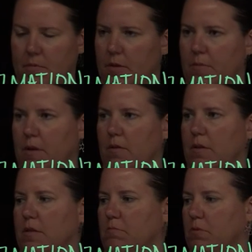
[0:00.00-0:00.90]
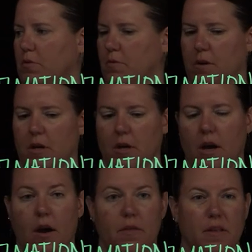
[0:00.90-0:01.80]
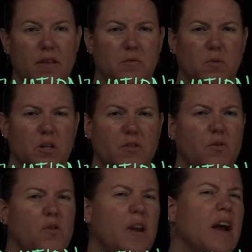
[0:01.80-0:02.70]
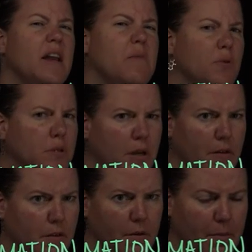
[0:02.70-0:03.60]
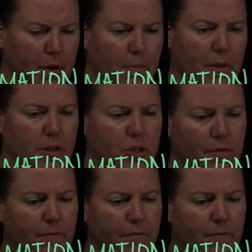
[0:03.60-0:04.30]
Let me do this in blue. I think this works for 90% of the population.